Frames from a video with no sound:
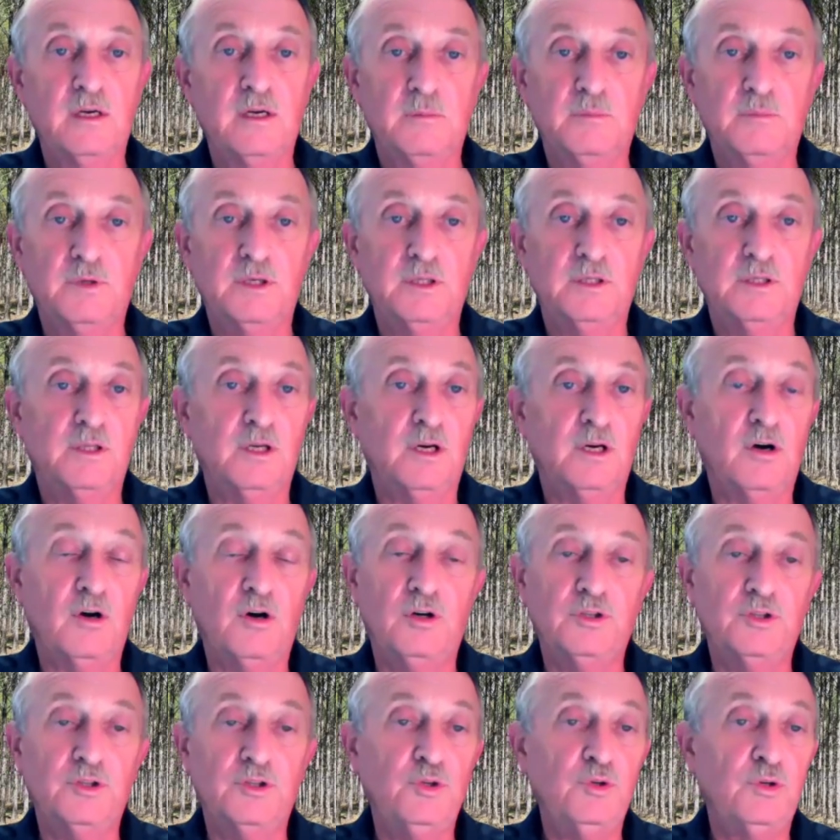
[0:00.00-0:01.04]
But
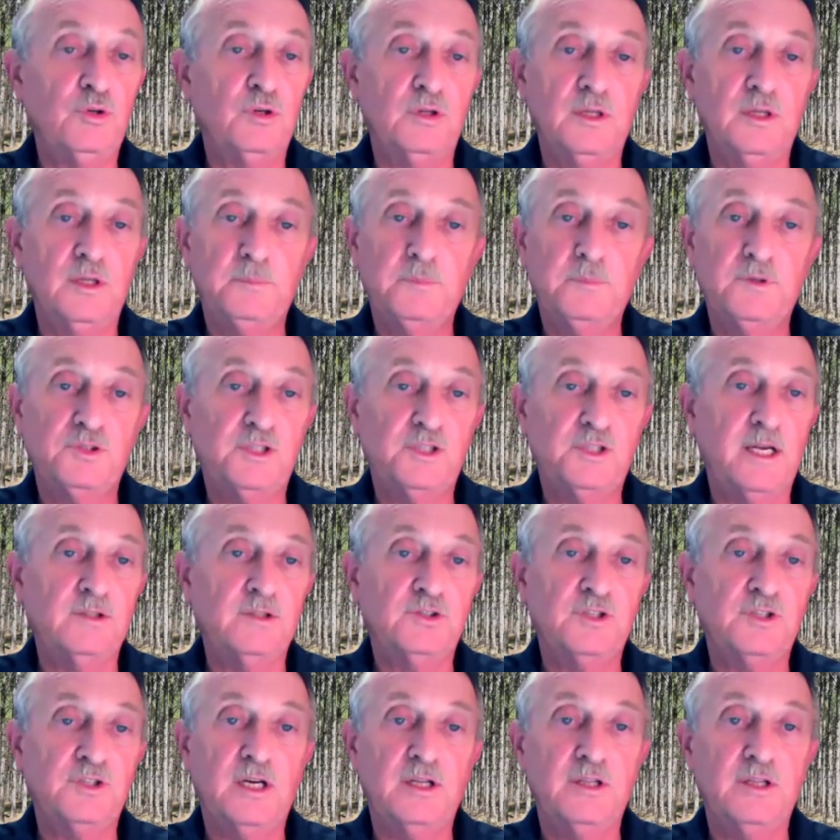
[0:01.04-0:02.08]
all the eucalyptus
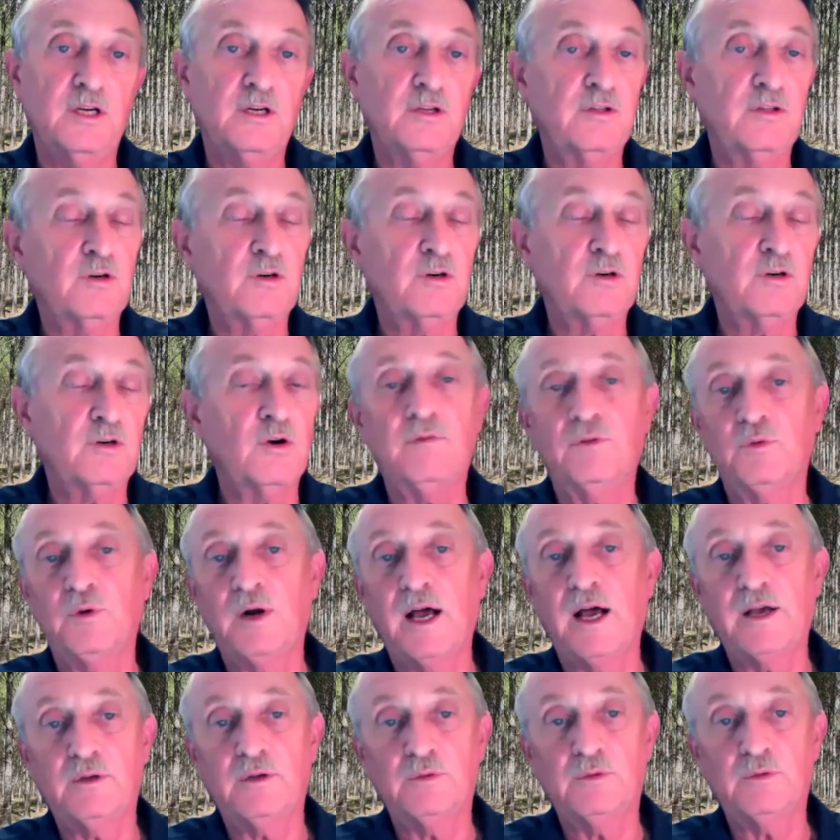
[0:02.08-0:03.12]
stands down there, they're all
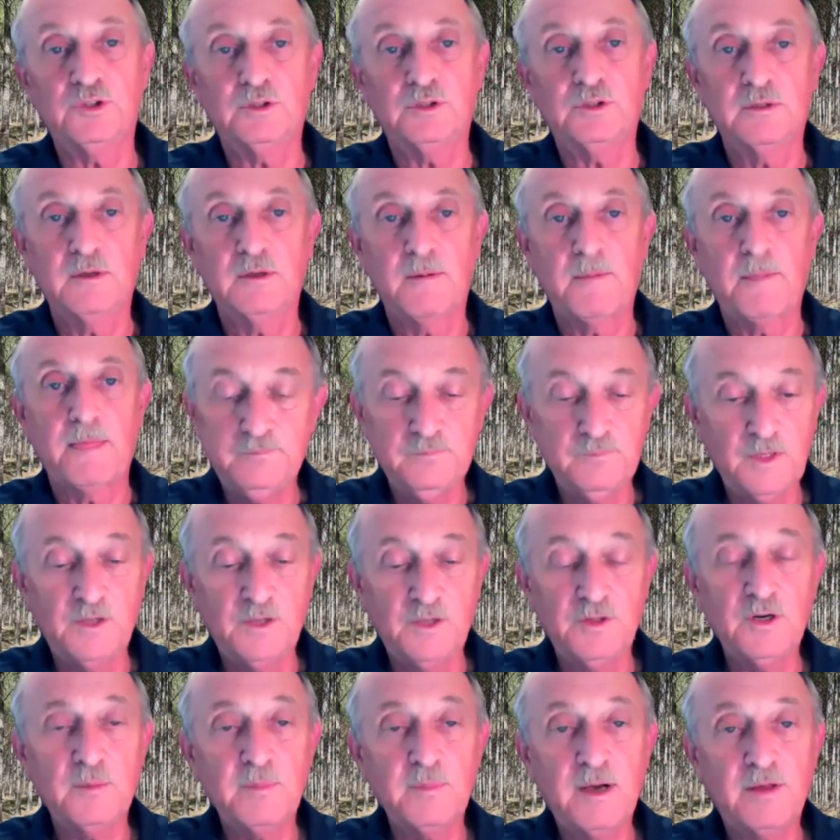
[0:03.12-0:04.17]
varietals.
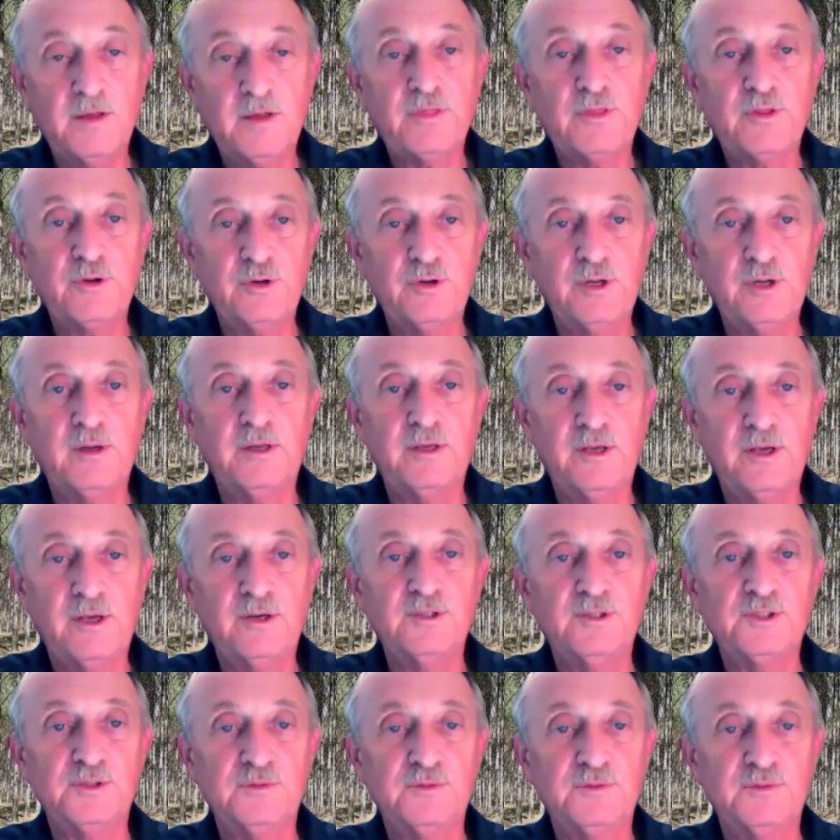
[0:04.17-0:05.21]
They're about 30
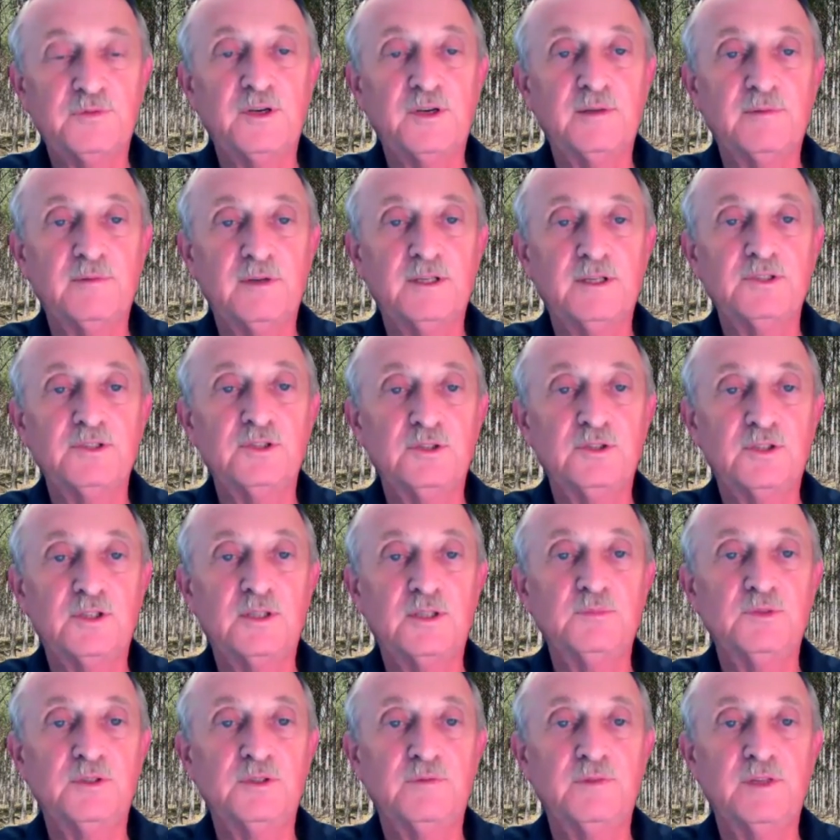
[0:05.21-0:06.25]
years in front of us in
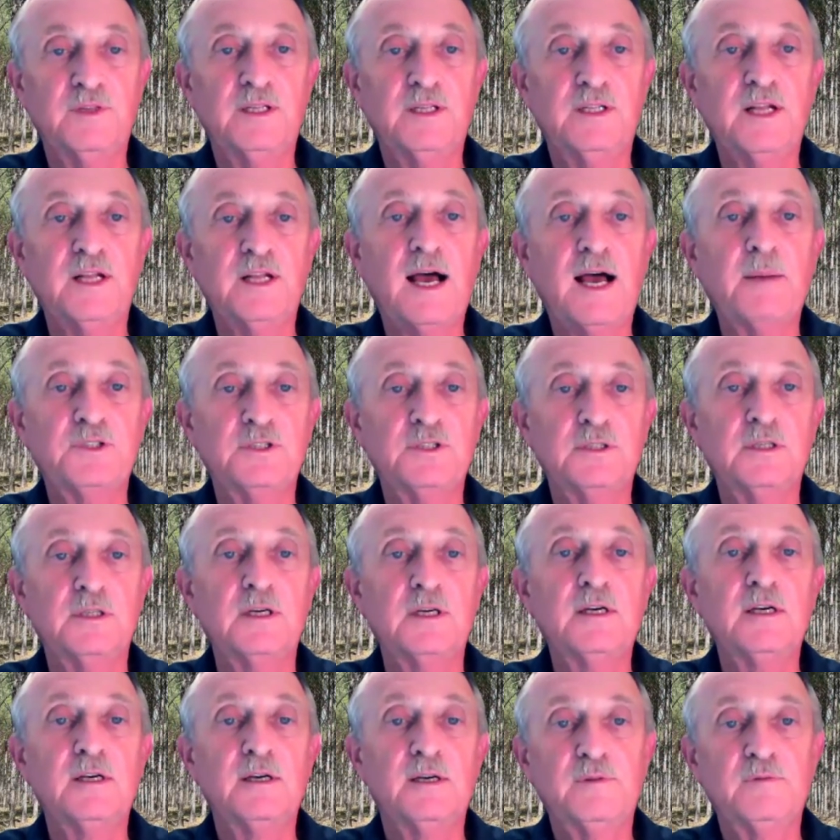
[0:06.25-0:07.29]
terms of the adoption
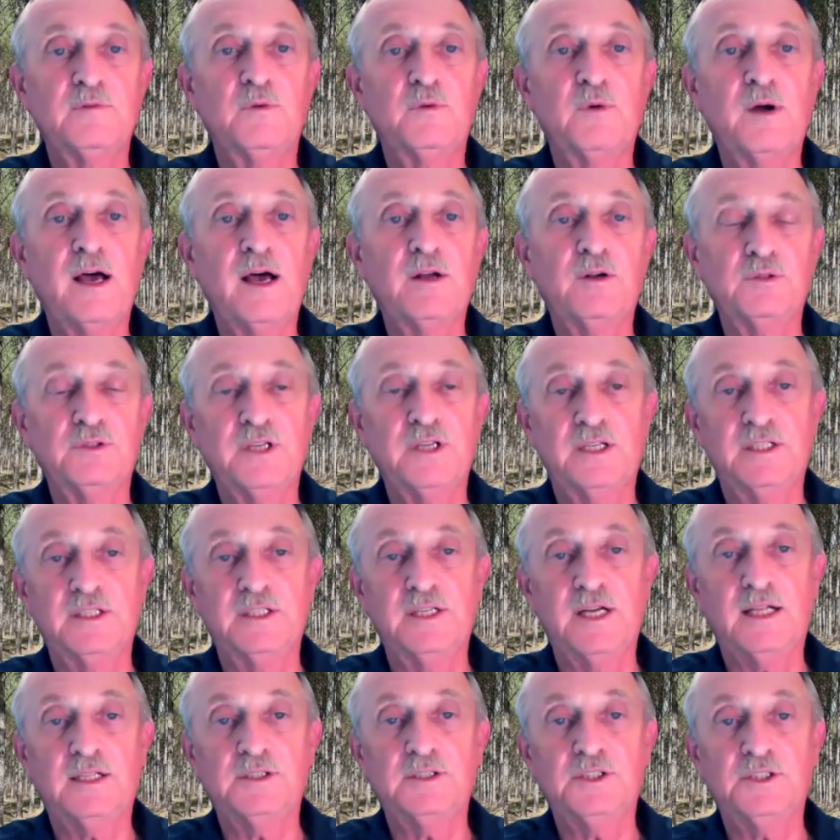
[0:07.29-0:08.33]
of varietal
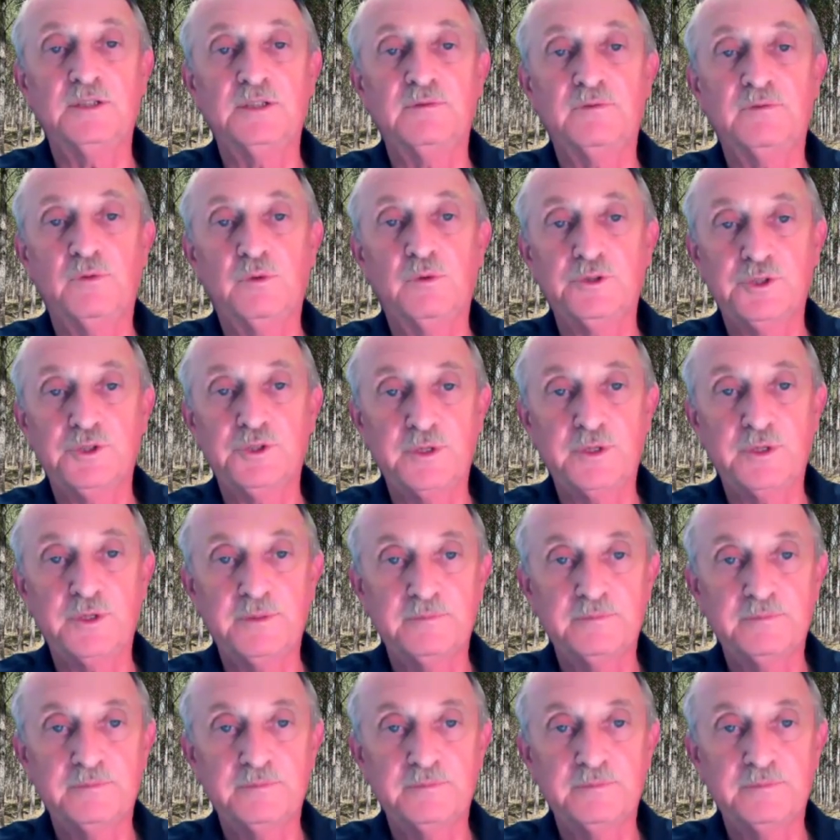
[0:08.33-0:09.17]
technology in forestry.